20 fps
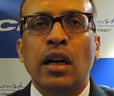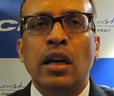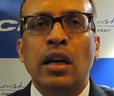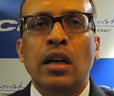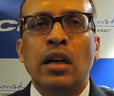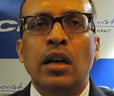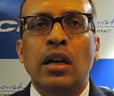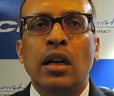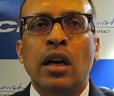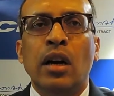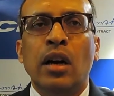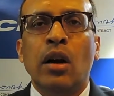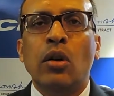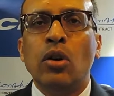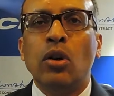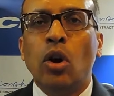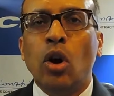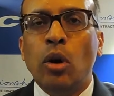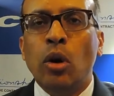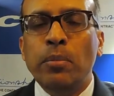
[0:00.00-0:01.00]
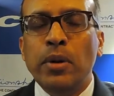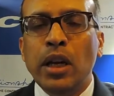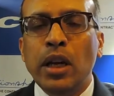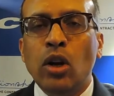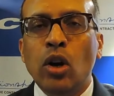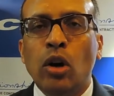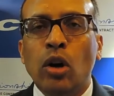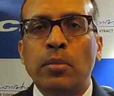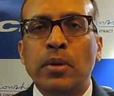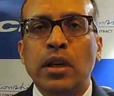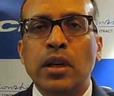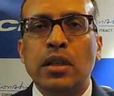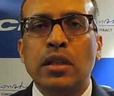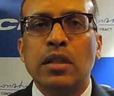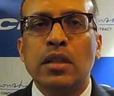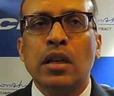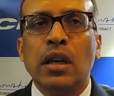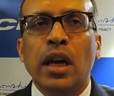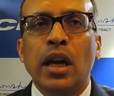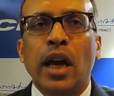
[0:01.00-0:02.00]
around
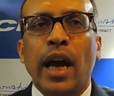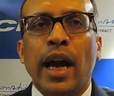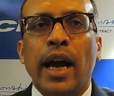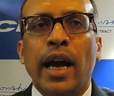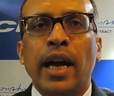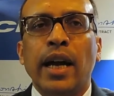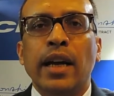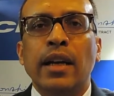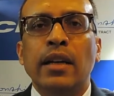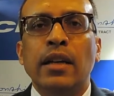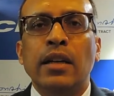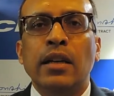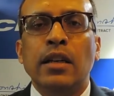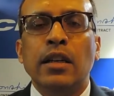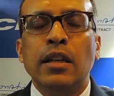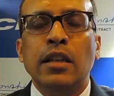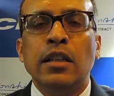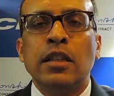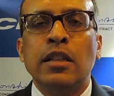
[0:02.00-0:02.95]
omni-commerce and